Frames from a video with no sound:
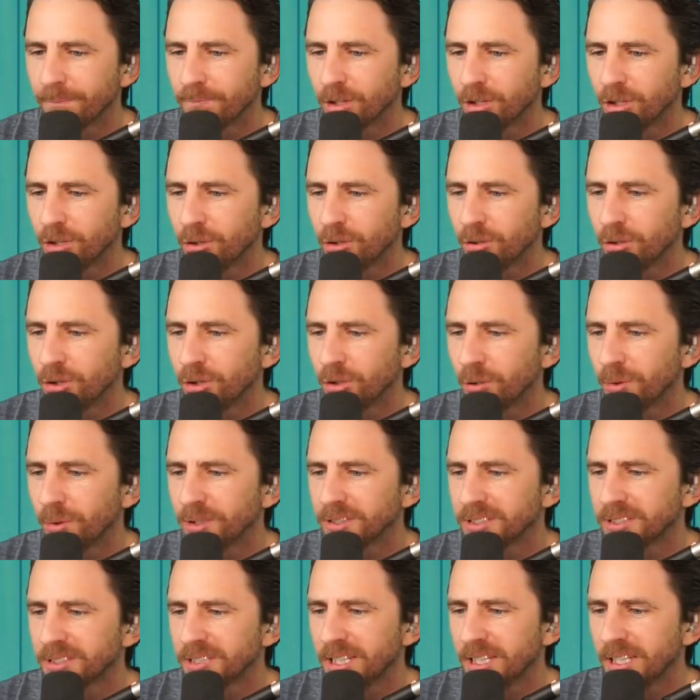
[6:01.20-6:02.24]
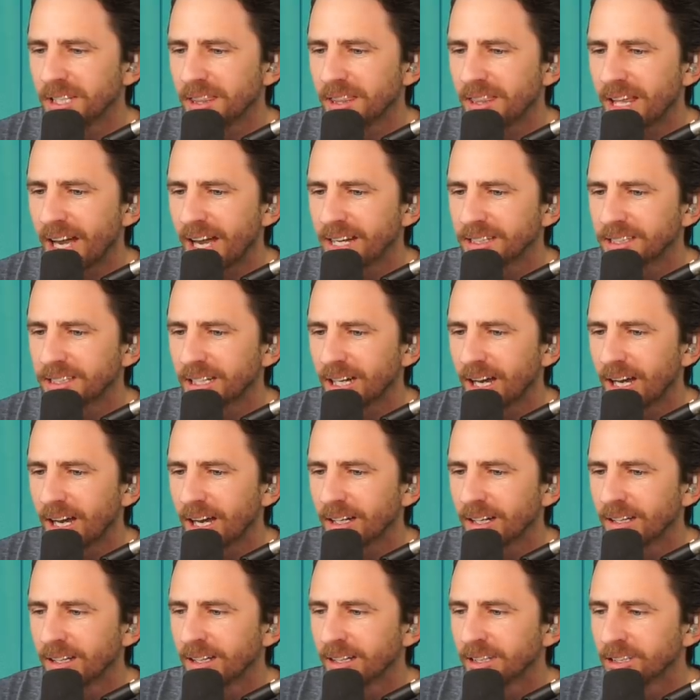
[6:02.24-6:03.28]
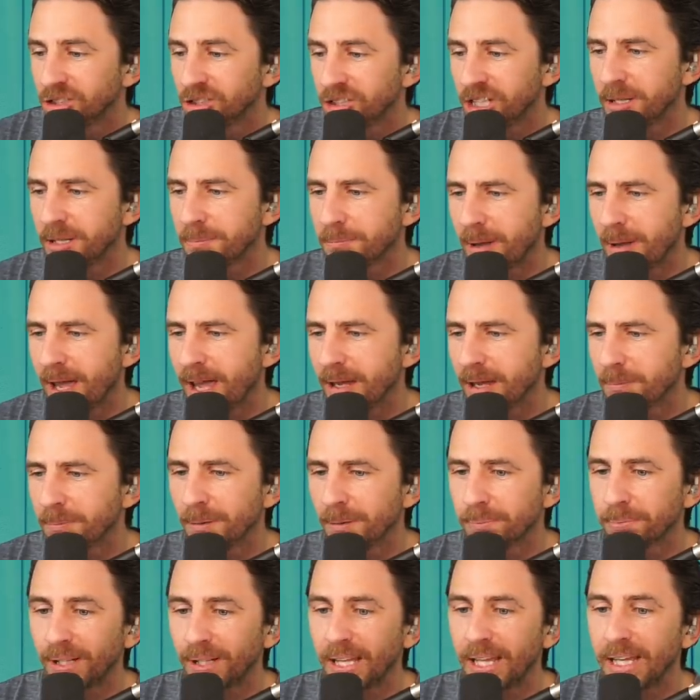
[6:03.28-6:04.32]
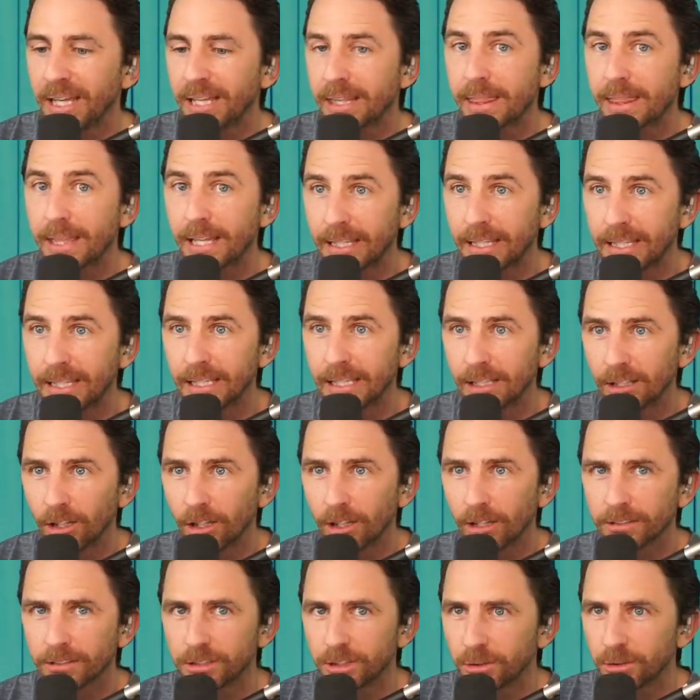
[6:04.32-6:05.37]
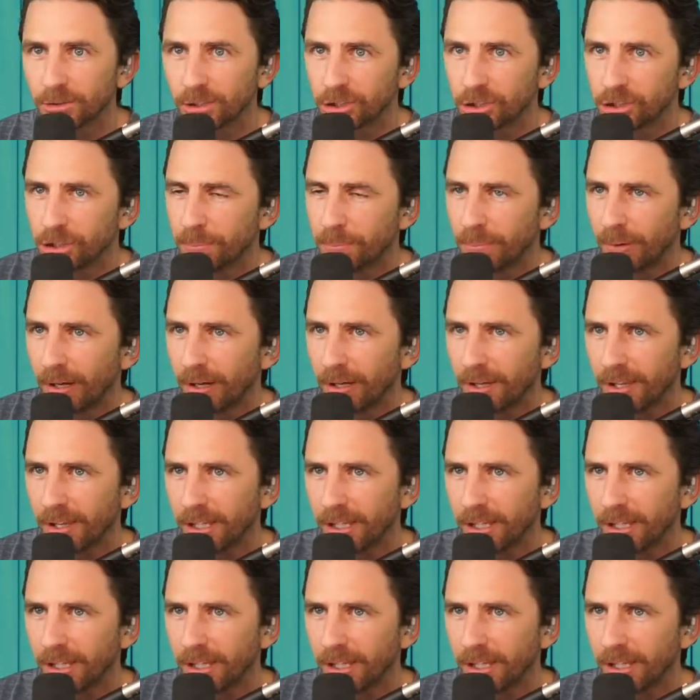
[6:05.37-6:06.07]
you would see that she may be playing the heel, to use a shoe pun,